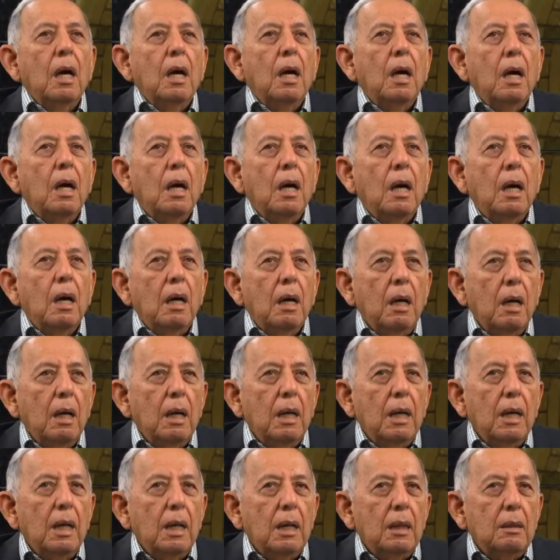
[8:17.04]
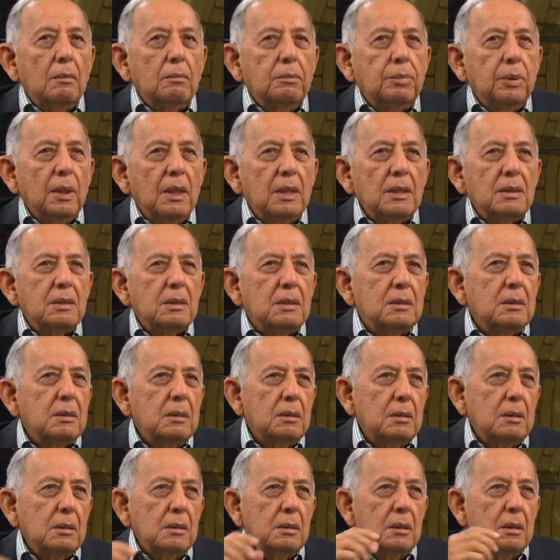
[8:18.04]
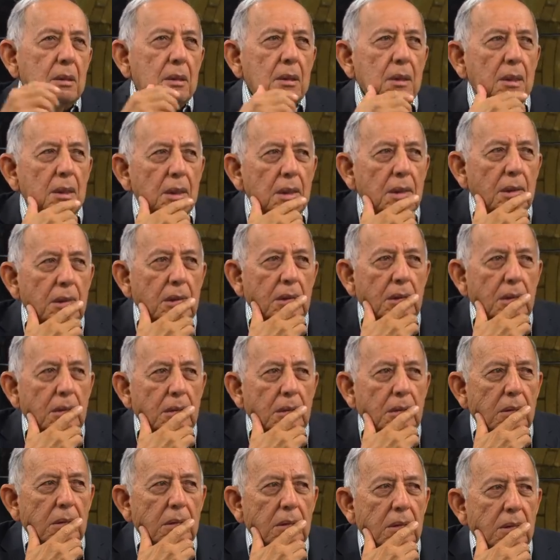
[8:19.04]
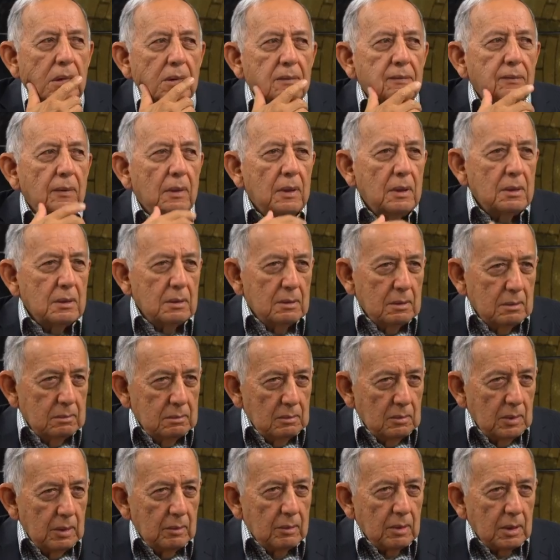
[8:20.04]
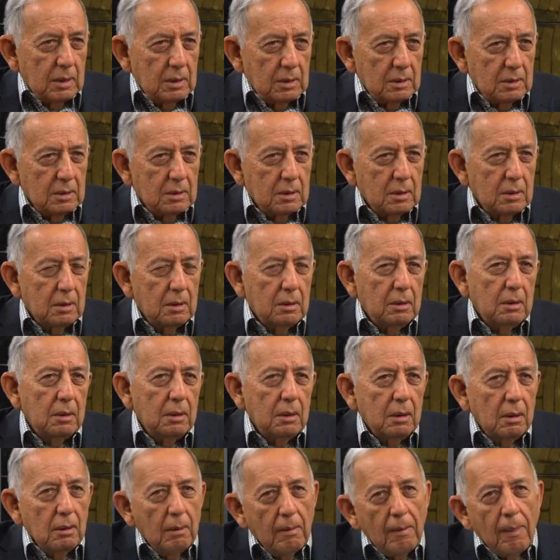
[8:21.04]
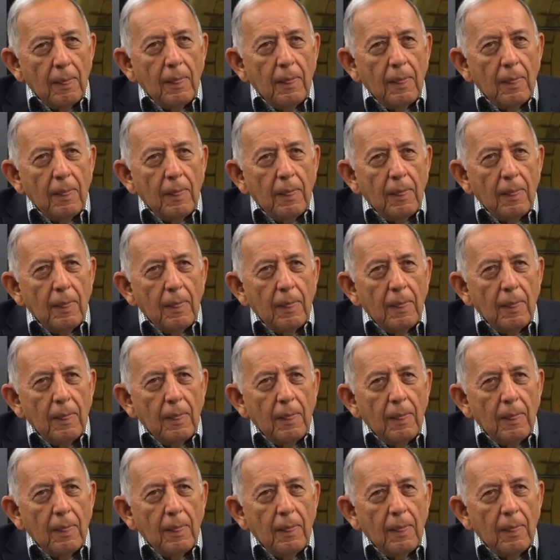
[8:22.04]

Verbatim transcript: Uh, and plus, it, as far as we were concerned,